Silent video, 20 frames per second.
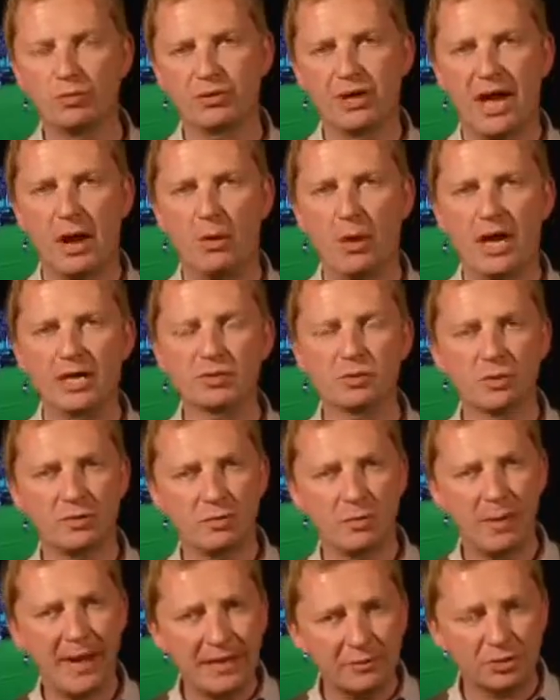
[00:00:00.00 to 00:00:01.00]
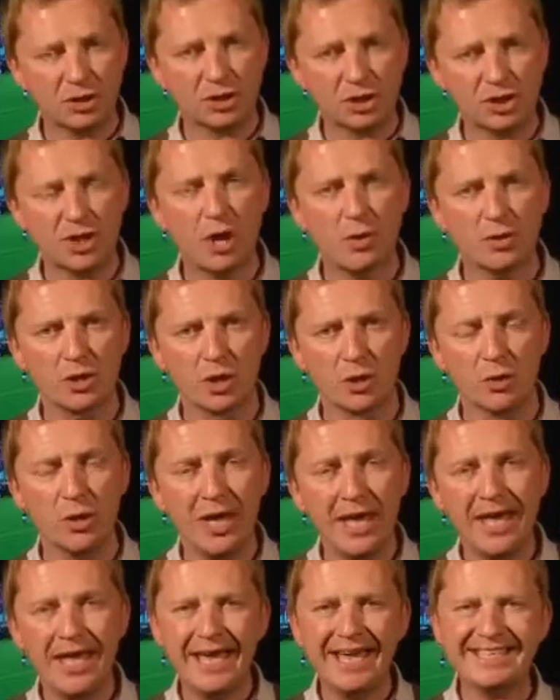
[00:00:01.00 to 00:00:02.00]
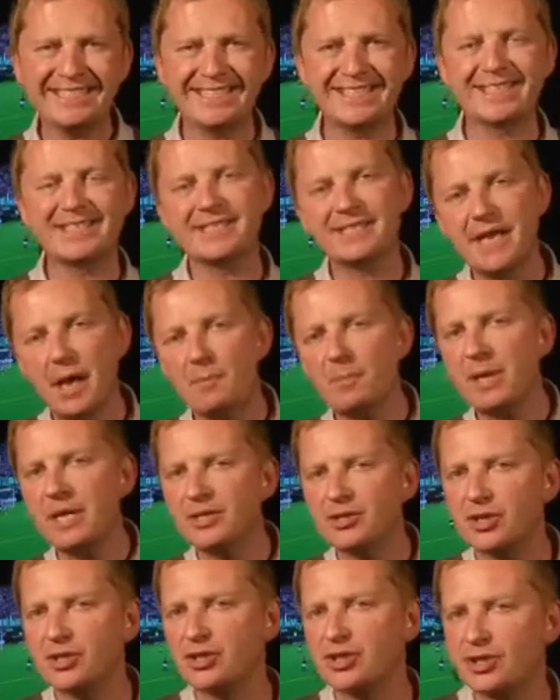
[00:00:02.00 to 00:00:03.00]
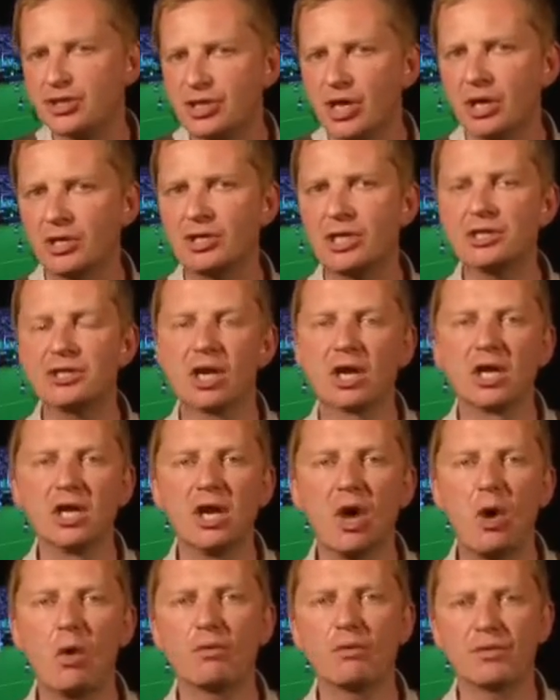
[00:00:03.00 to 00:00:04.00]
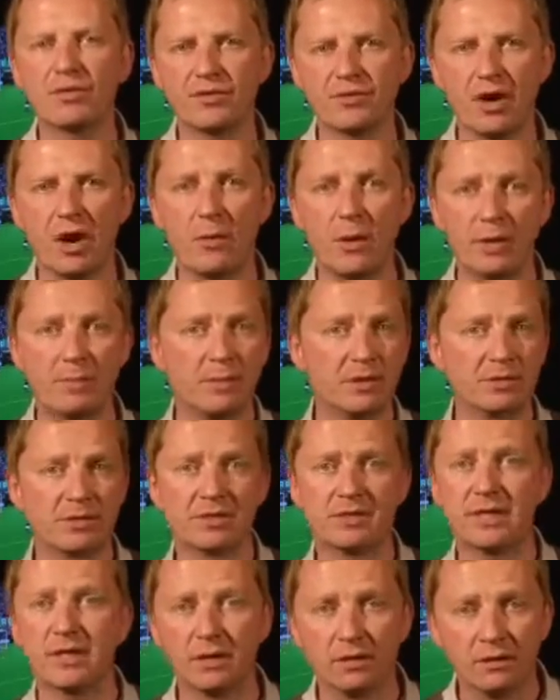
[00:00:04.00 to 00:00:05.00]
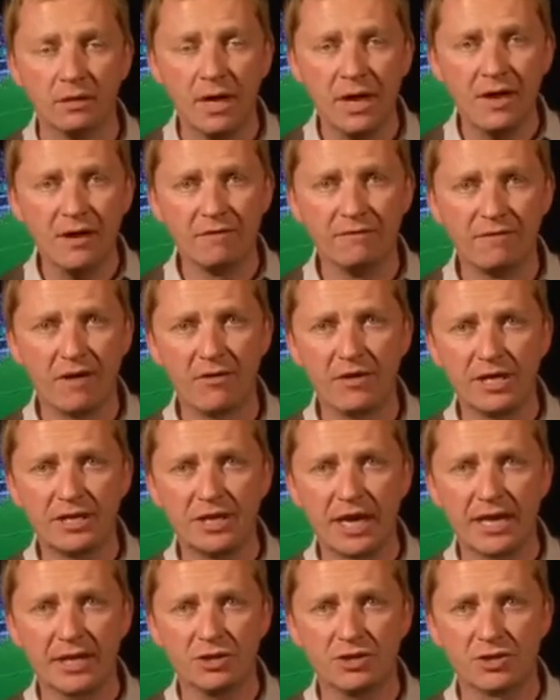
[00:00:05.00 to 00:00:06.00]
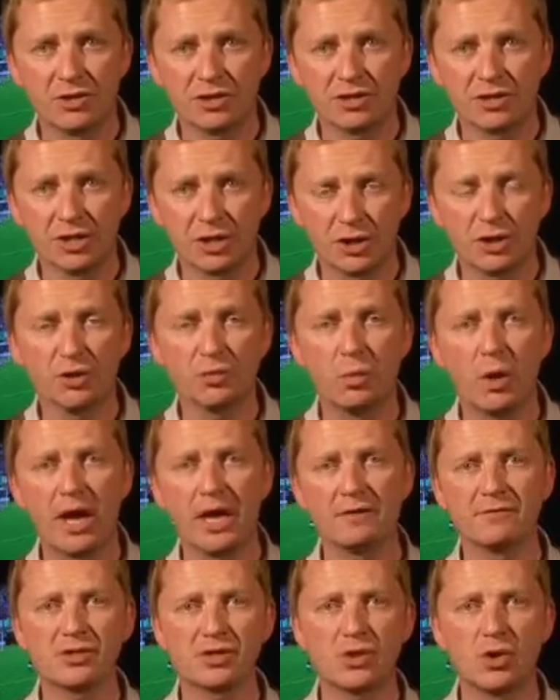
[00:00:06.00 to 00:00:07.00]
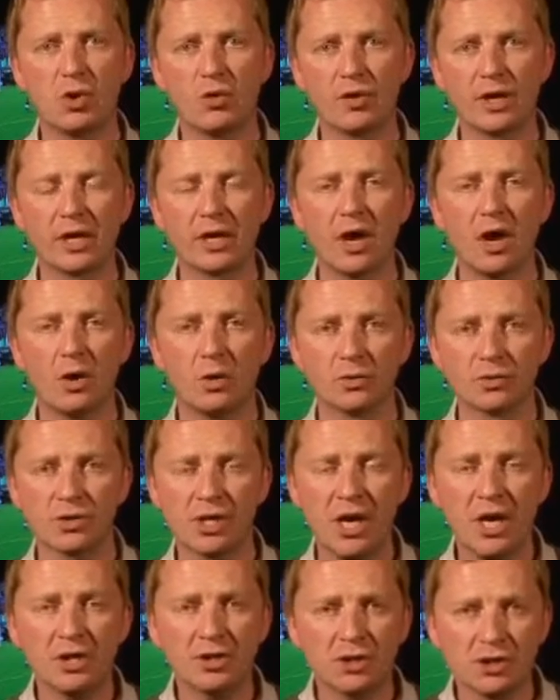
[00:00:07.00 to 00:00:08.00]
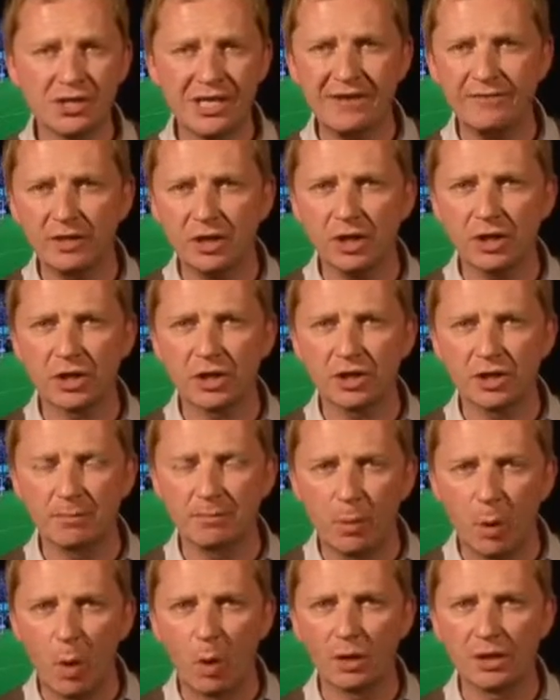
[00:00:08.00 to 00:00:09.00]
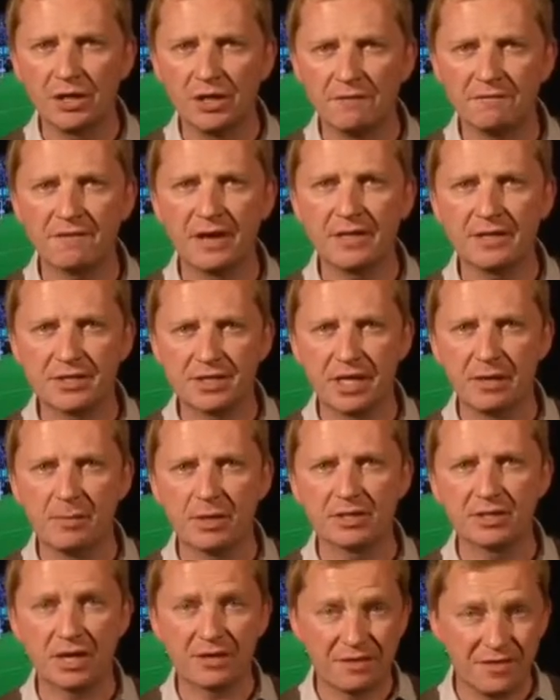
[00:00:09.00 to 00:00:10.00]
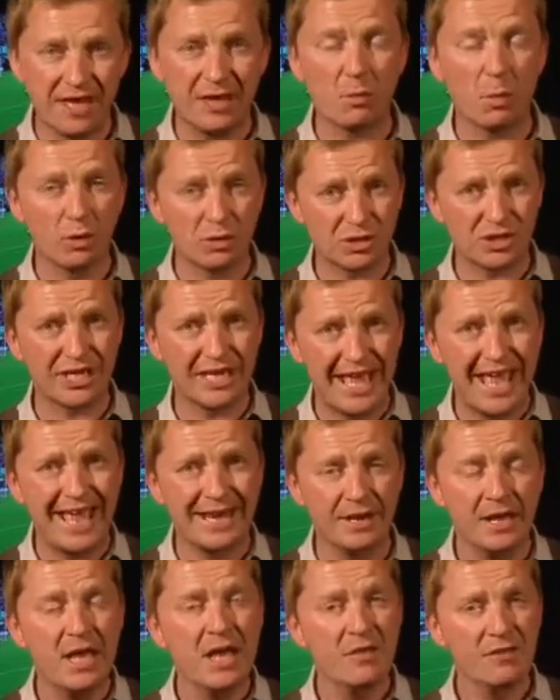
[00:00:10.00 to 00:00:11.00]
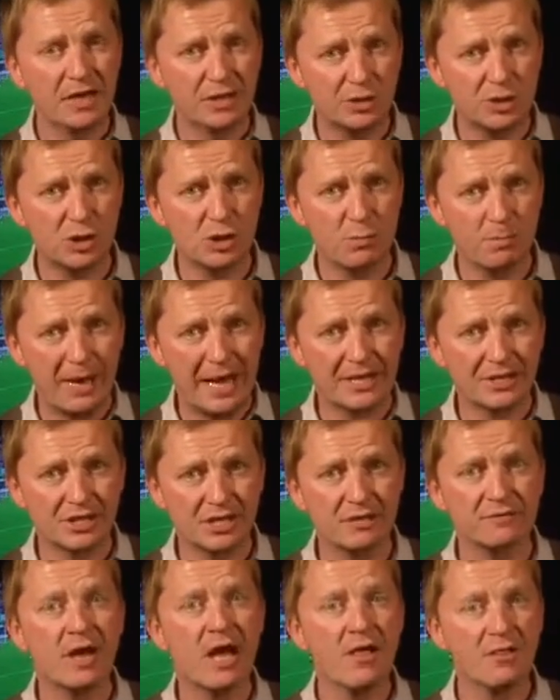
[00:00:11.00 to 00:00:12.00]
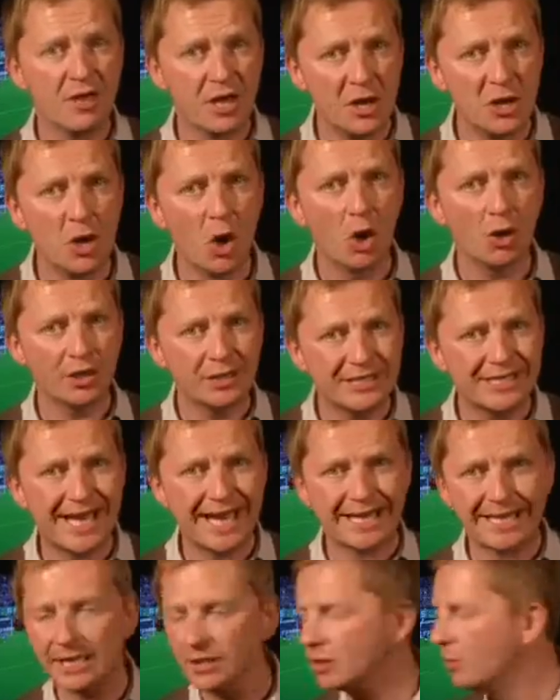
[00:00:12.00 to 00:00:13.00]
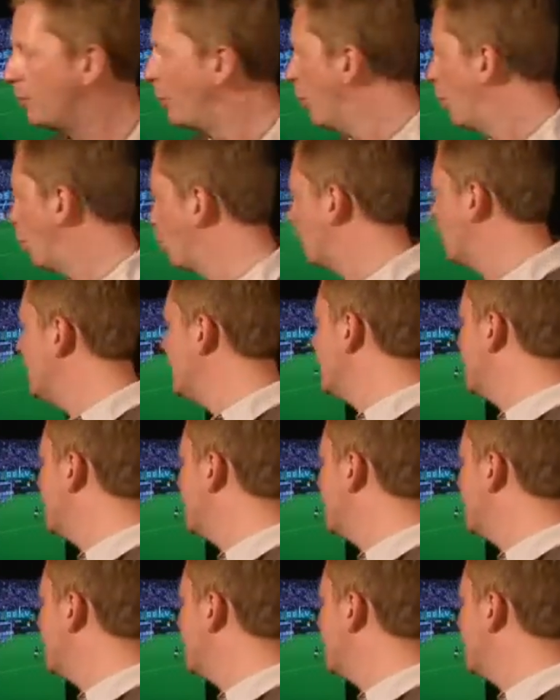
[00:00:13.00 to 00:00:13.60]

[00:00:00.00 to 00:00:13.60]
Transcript: prowess. What I'm about to show you isn't a set piece as such. It's a long throw-in, but still very dangerous and a good way of scoring goals. Just have a look at the Portland defence here, because I think, once again, they're too passive. They're not attacking the ball.